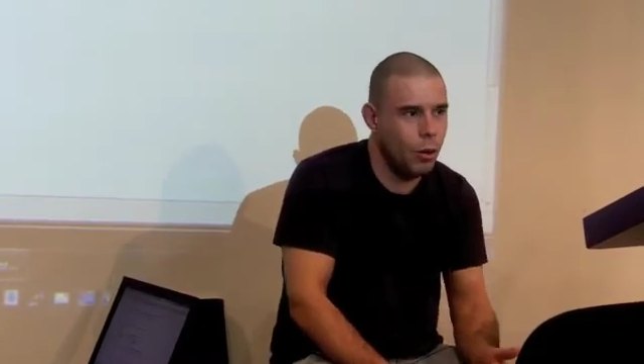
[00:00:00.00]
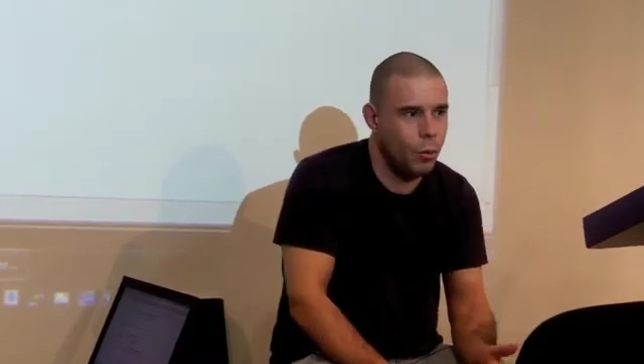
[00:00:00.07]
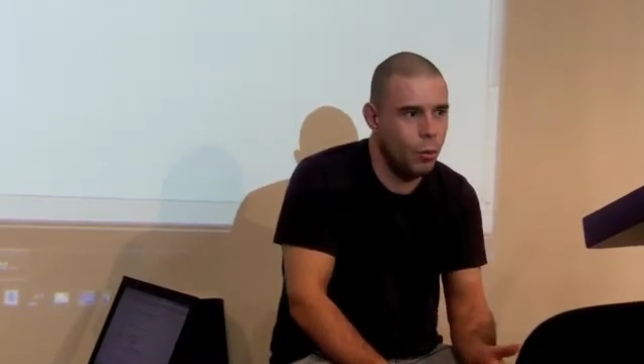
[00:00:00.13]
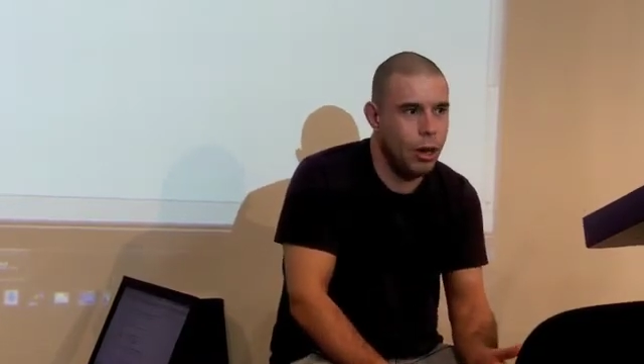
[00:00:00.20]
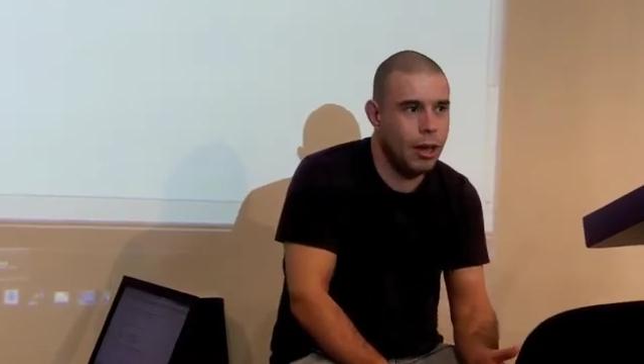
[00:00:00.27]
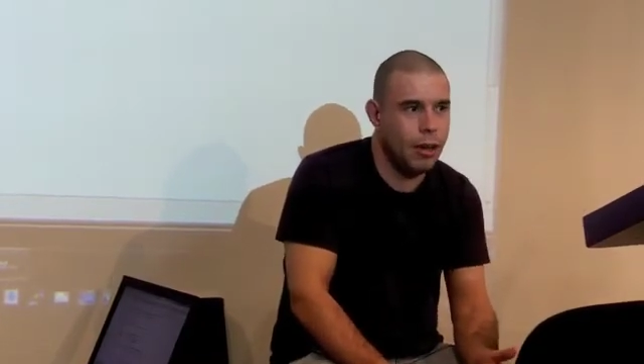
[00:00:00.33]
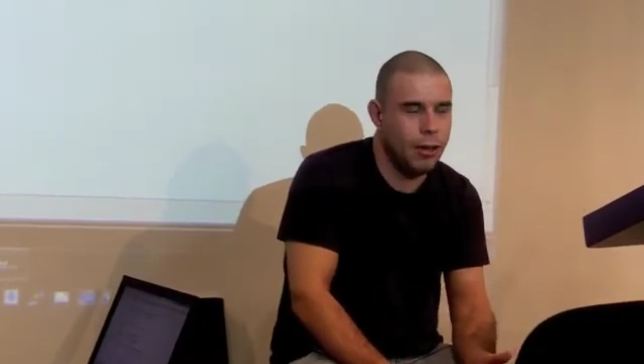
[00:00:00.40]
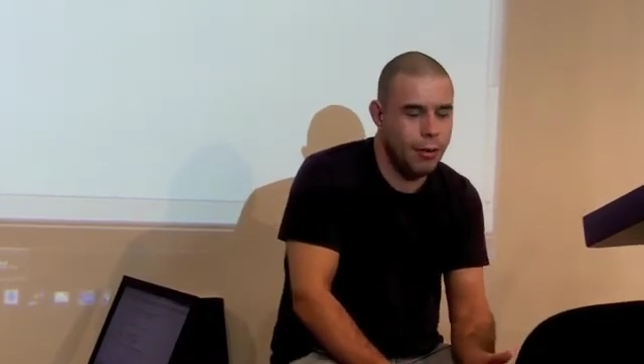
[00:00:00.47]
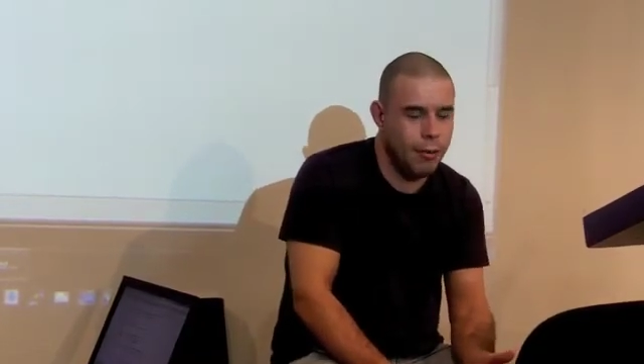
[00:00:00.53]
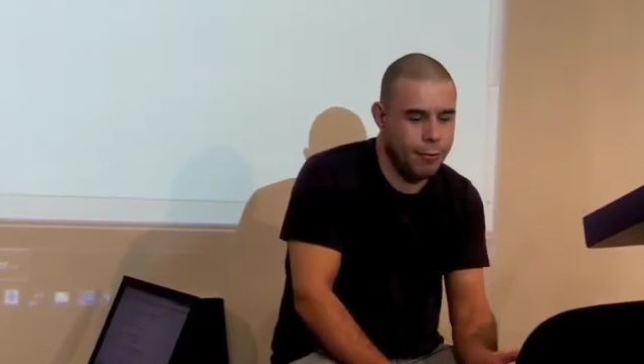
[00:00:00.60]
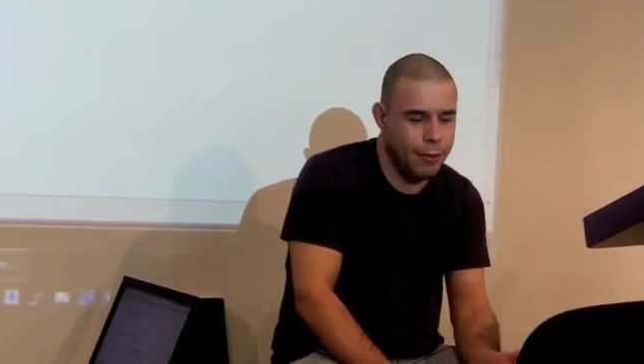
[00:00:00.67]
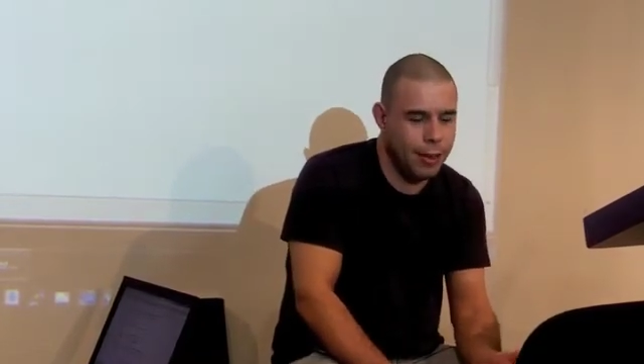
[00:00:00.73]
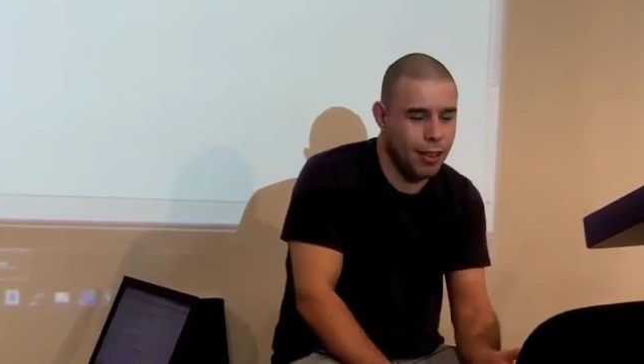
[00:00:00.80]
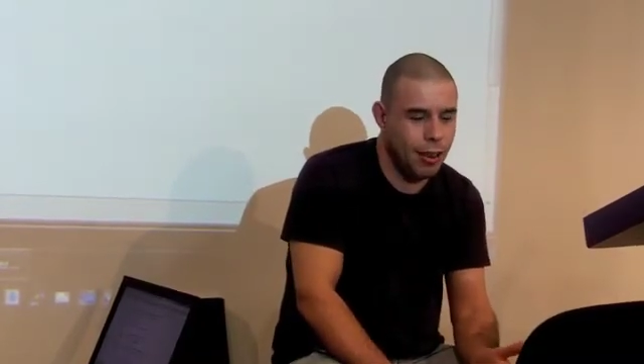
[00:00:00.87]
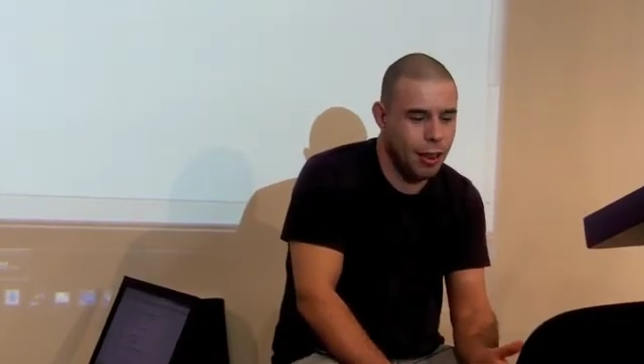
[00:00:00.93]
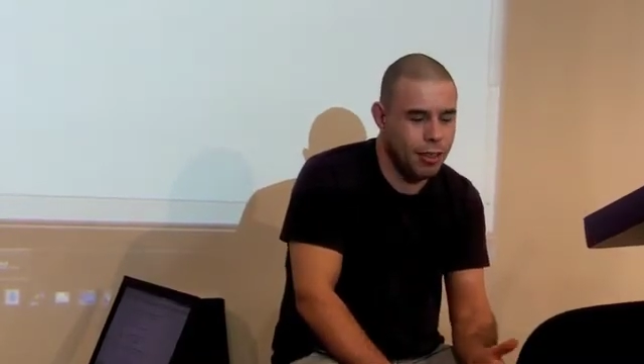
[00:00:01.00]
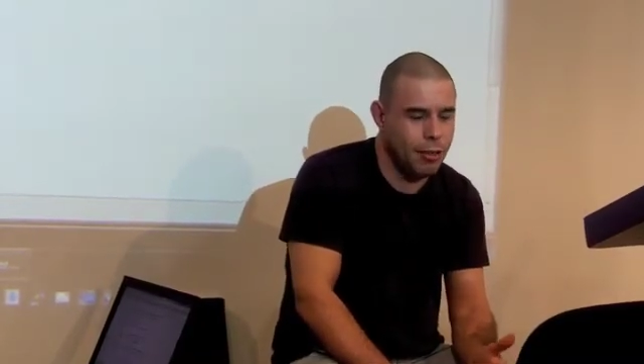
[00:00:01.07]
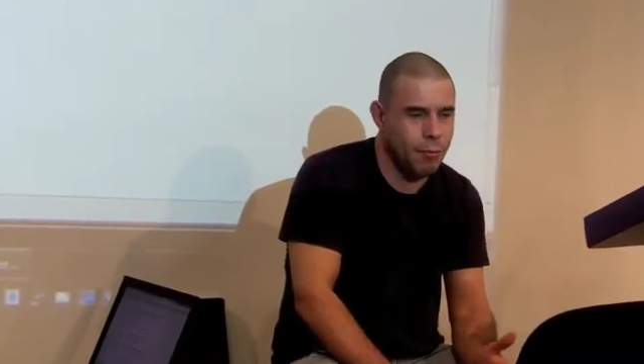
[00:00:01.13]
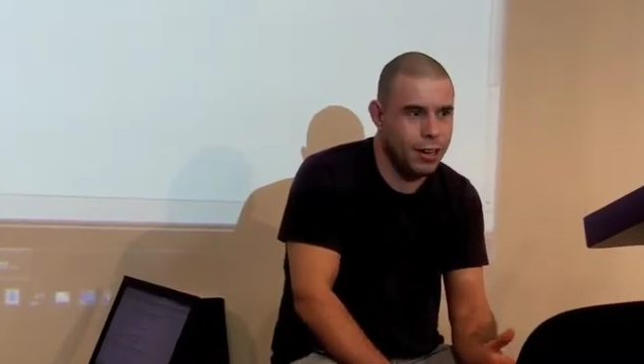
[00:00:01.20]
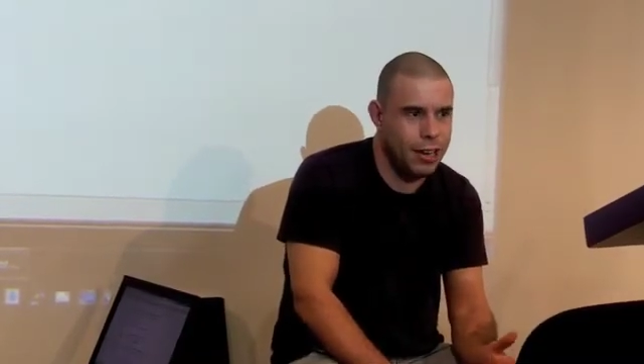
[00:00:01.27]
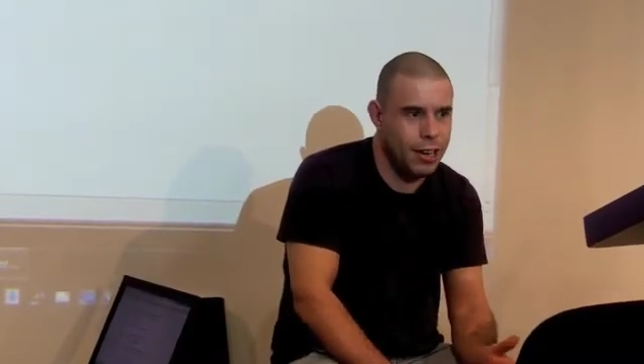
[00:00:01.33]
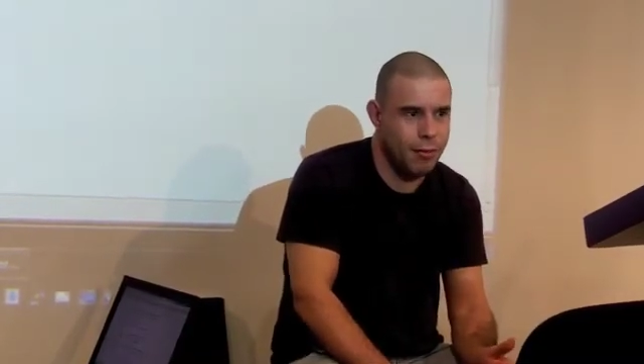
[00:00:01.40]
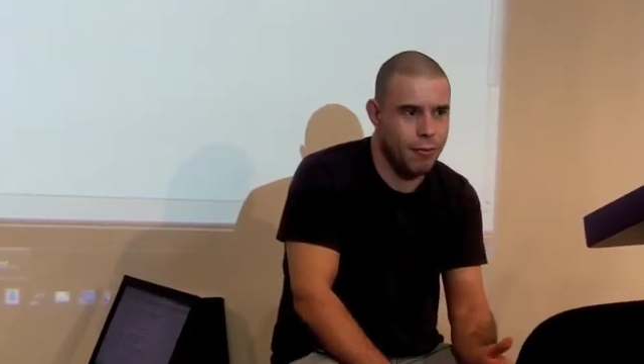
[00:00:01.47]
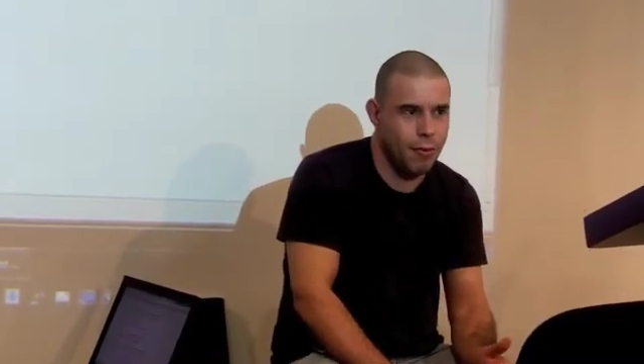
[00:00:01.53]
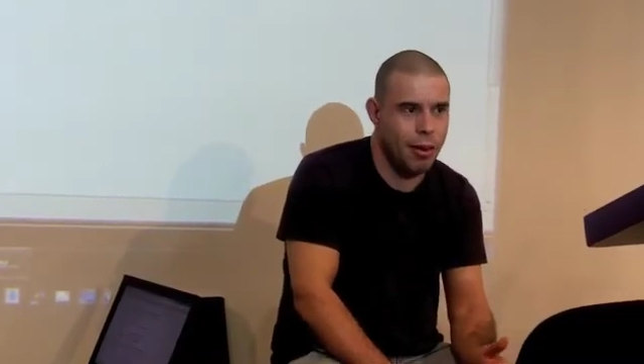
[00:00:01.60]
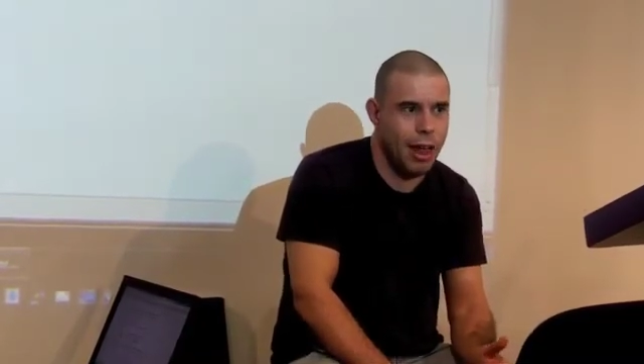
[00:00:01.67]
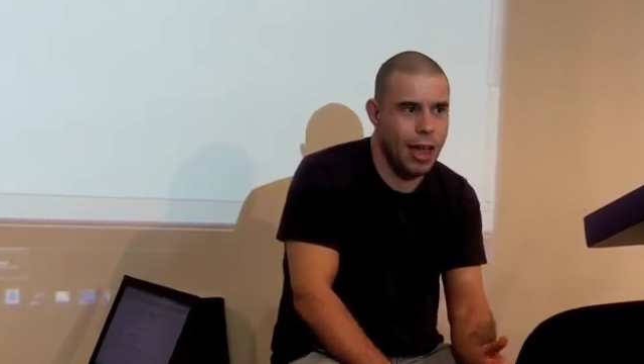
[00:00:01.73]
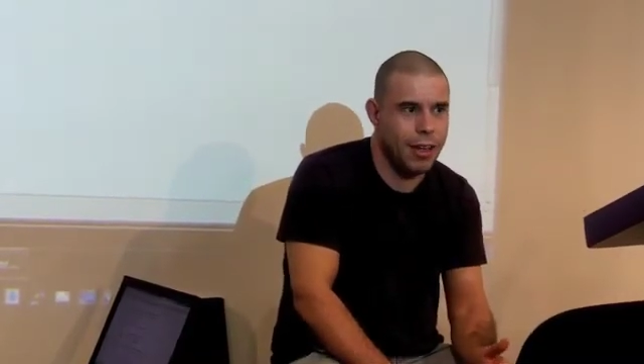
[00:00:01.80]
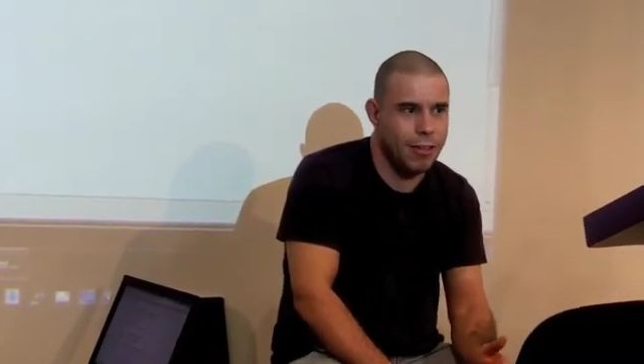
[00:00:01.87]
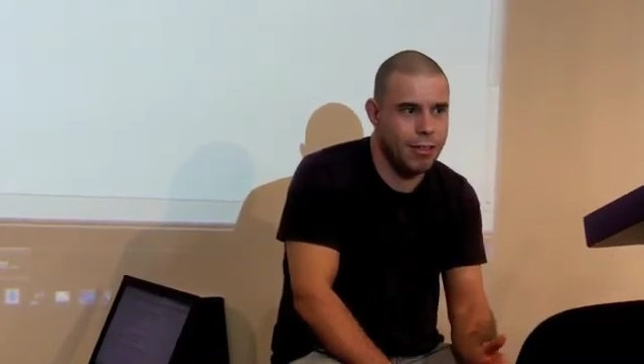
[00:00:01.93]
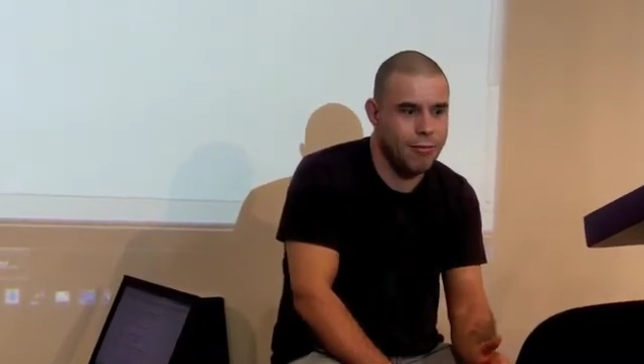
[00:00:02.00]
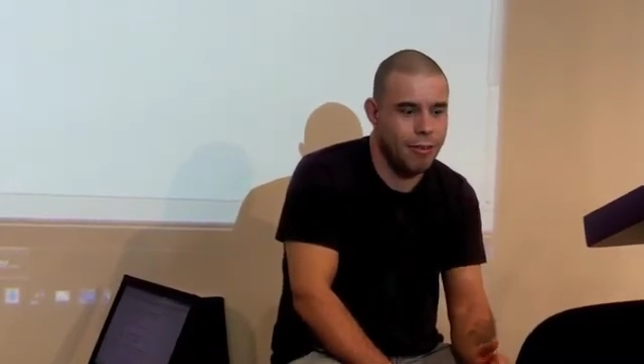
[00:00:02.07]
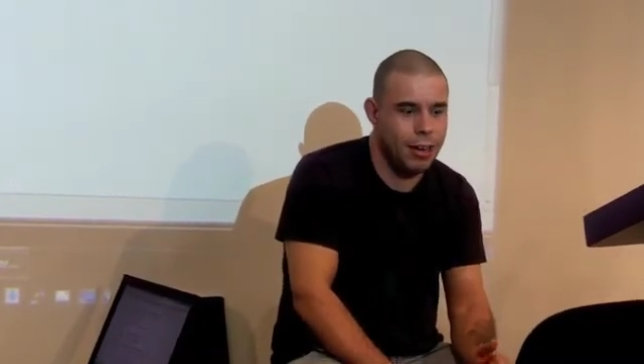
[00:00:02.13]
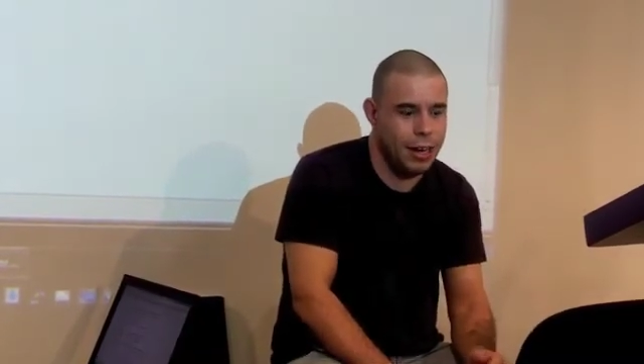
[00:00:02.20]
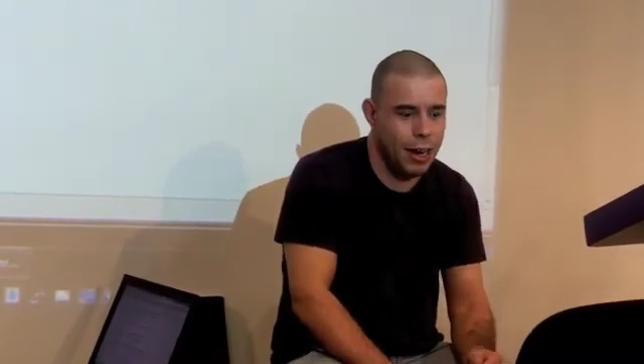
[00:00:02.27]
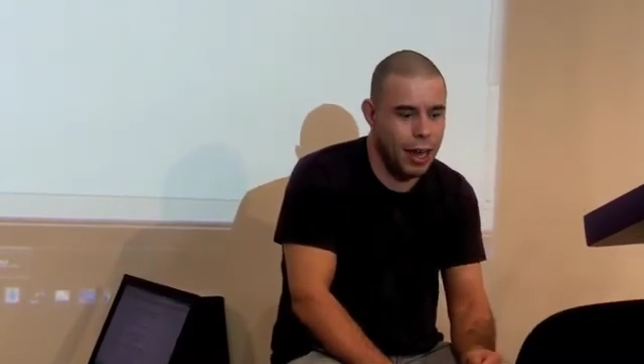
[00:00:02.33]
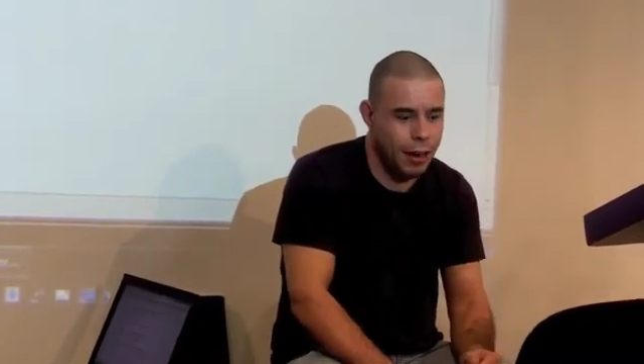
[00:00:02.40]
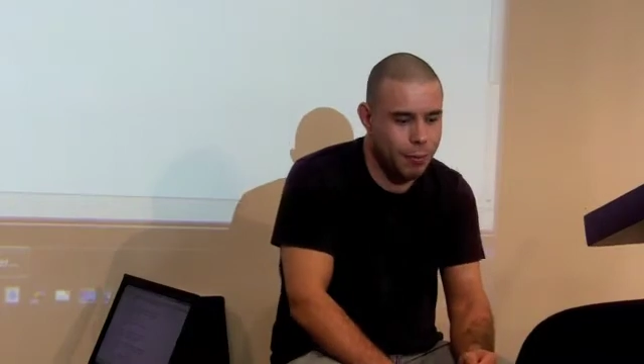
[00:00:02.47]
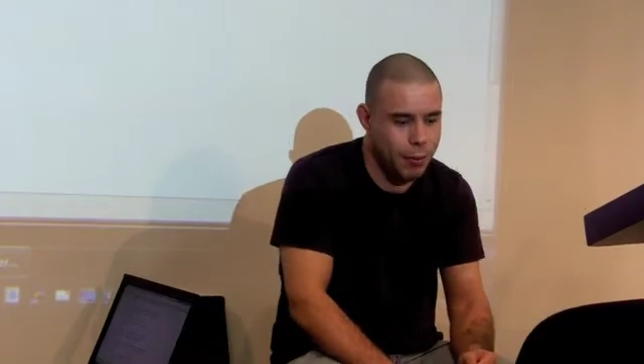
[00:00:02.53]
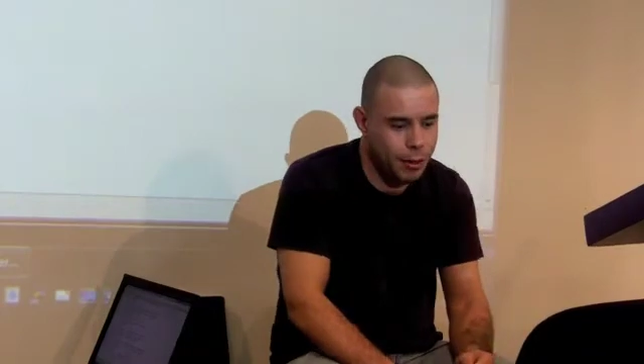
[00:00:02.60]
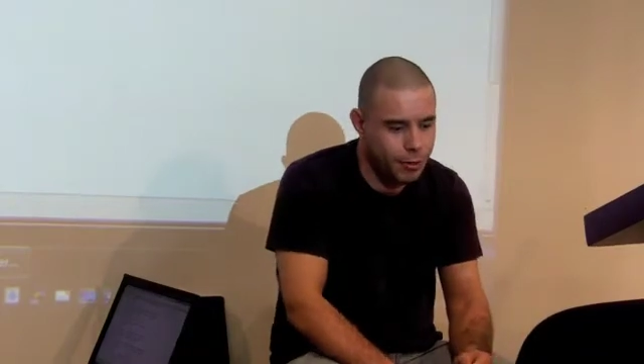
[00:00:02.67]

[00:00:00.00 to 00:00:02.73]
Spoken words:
where things like something useful like a street name.